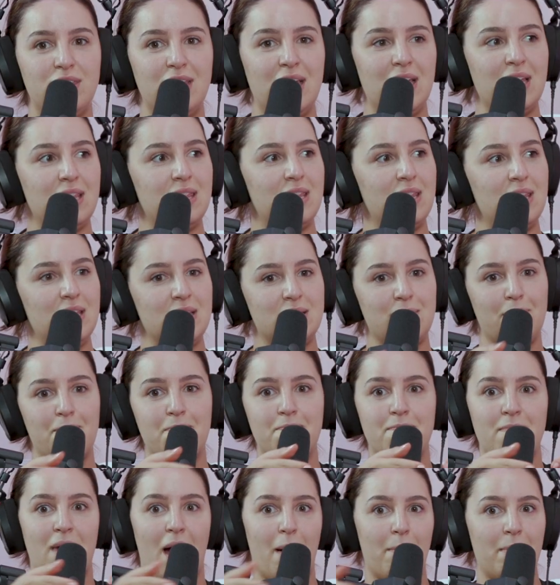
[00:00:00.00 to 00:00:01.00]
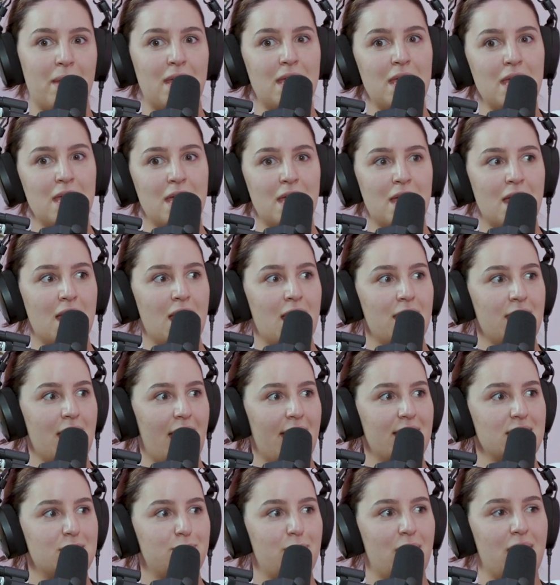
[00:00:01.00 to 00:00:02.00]
think that this mummy
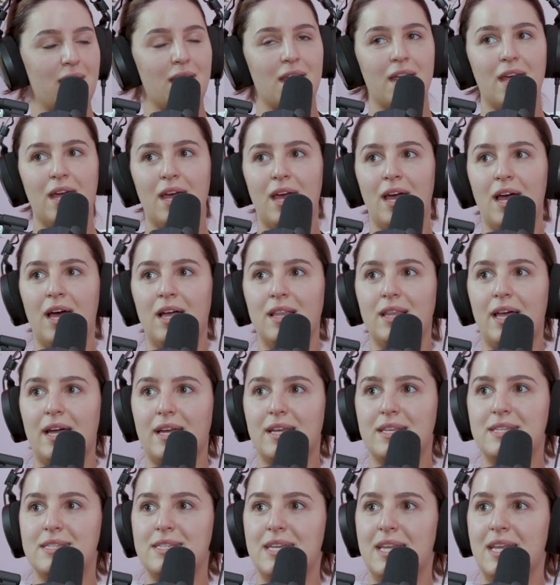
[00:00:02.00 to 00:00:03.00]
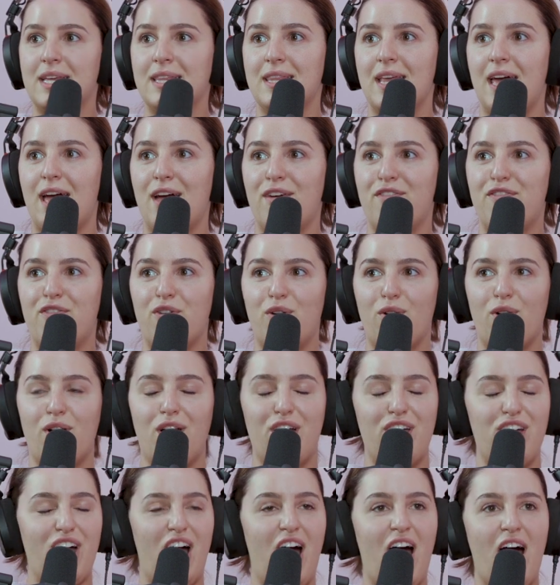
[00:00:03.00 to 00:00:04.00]
that has been like sitting there
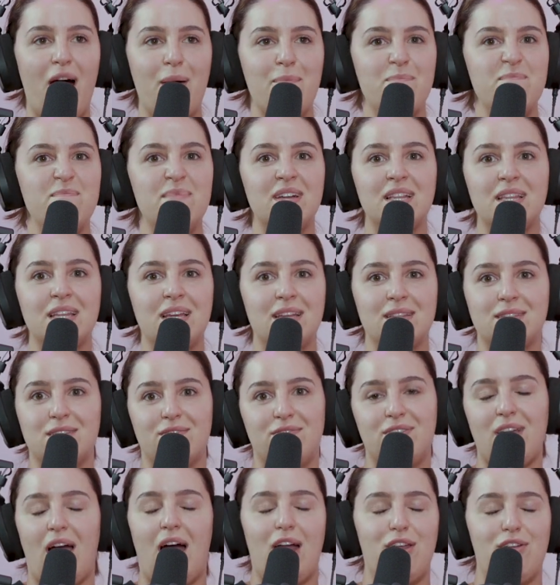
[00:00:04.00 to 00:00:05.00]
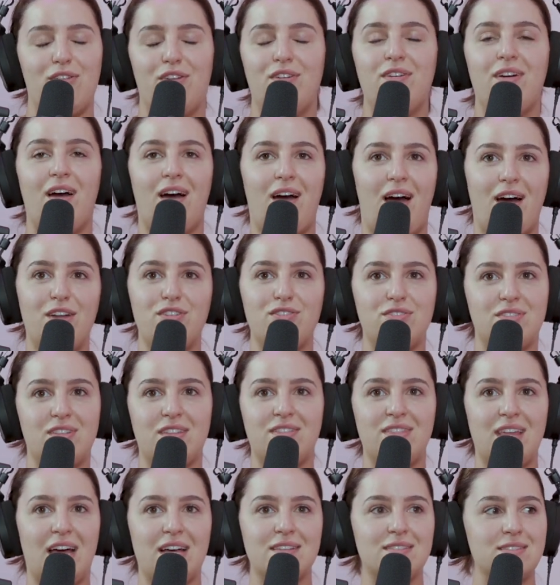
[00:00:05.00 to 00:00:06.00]
for millions of, I don't know,
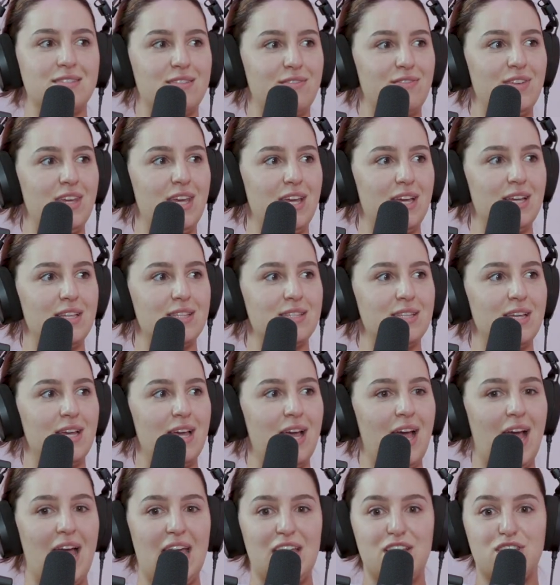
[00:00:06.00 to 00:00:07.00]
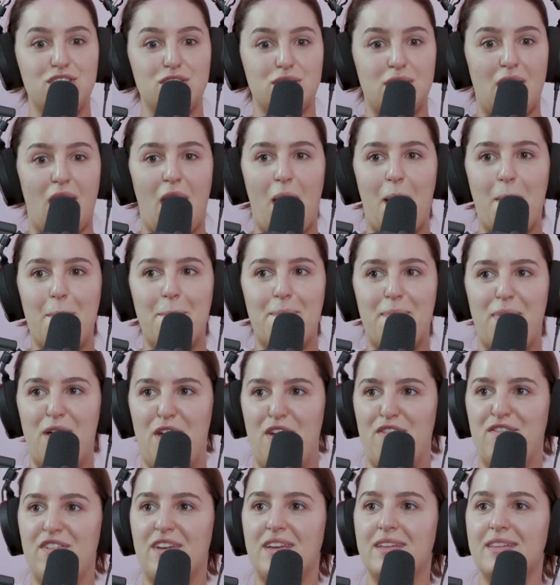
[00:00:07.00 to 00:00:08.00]
hundreds of thousands of years is just
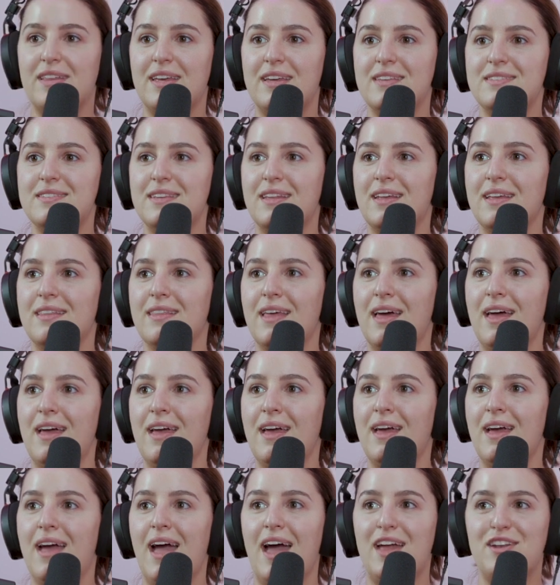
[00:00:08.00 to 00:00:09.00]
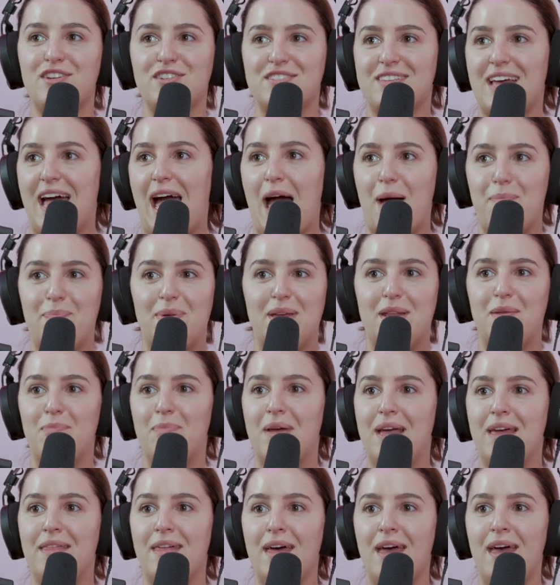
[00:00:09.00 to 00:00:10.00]
perfectly sitting there and just happy to
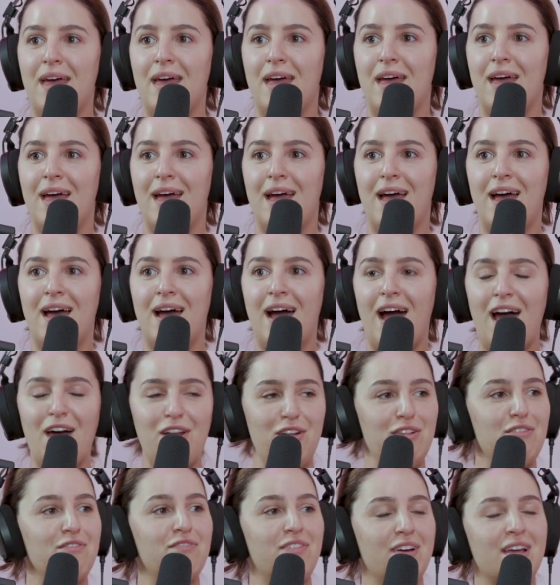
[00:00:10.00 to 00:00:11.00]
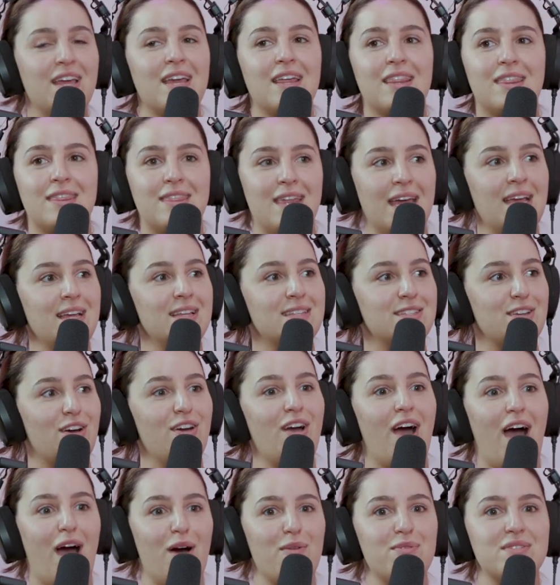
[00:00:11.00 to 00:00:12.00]
be there? I don't fucking think
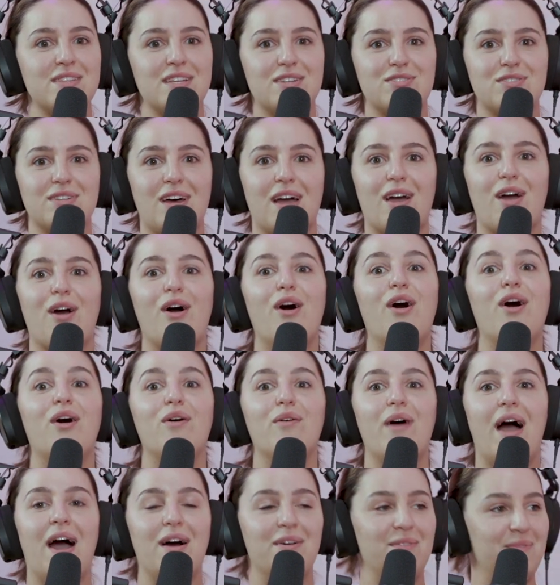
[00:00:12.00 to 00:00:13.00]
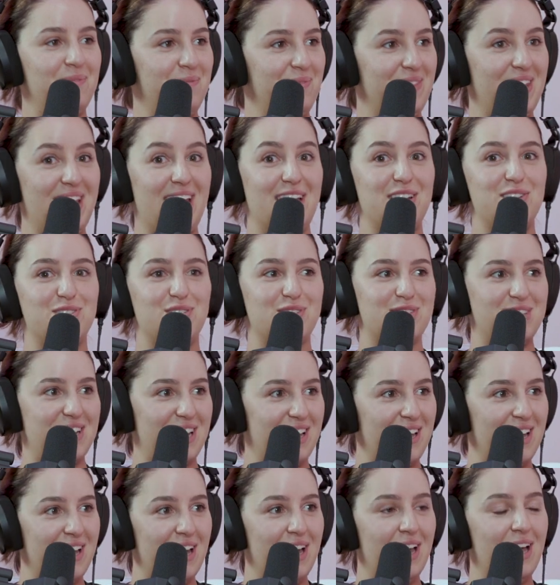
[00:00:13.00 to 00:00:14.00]
so. I was literally like, wow, interesting.